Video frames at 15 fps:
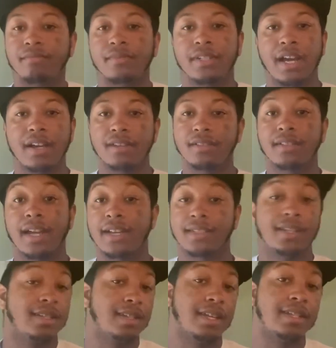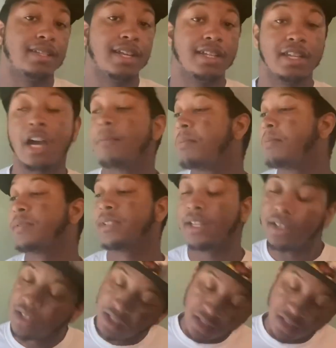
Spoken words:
Y'all, 9 times out of 10, y'all people say,